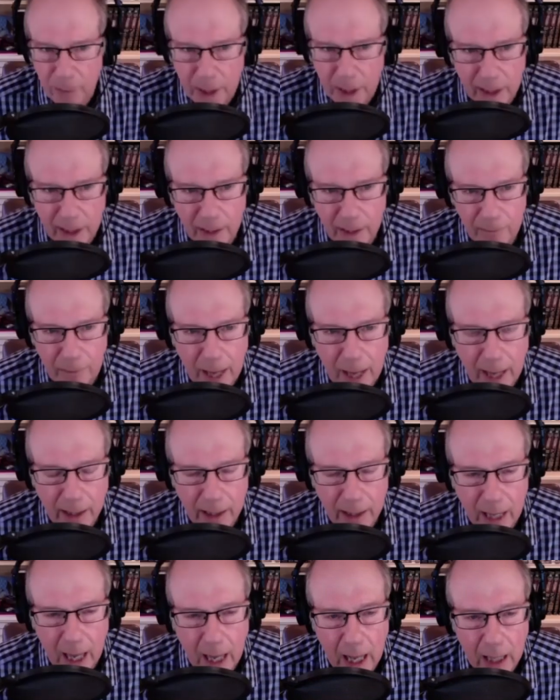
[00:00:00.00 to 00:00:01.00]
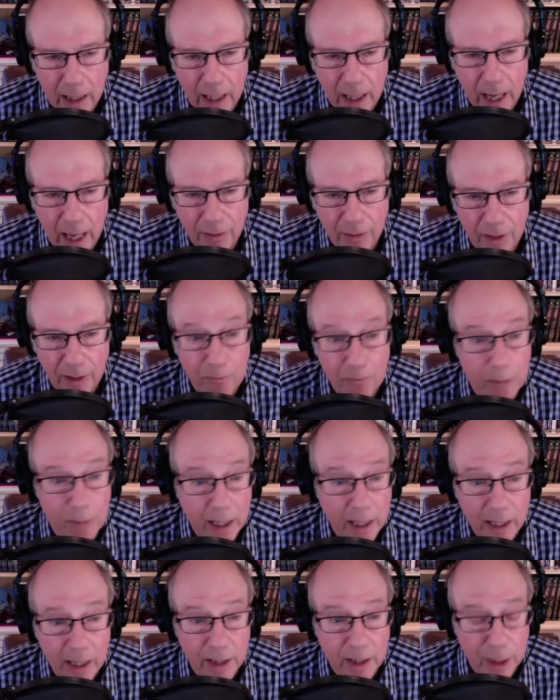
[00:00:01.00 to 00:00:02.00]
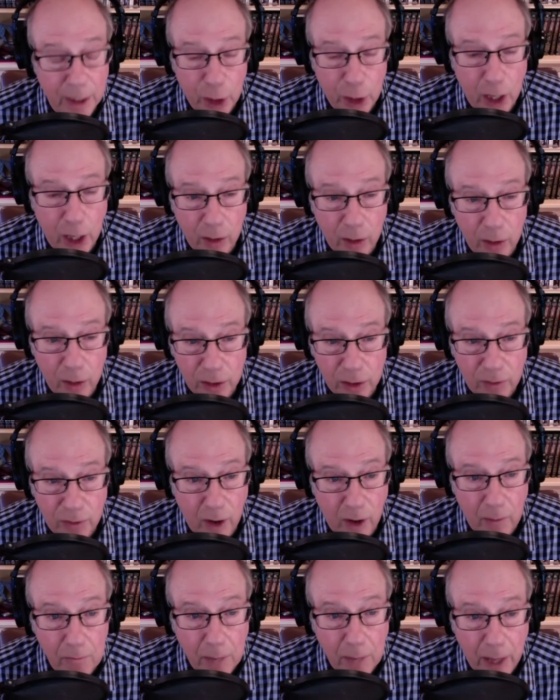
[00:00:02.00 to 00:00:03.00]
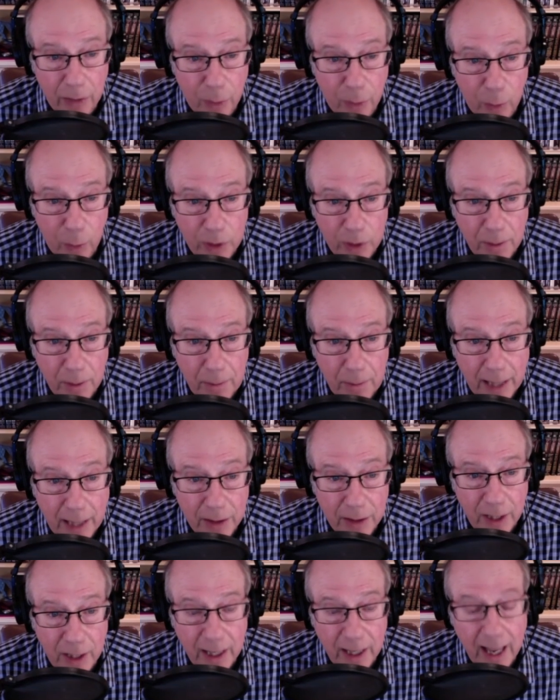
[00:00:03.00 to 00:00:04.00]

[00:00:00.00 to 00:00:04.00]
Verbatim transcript: in Bangkok and then being in the jungles for a month was amazing,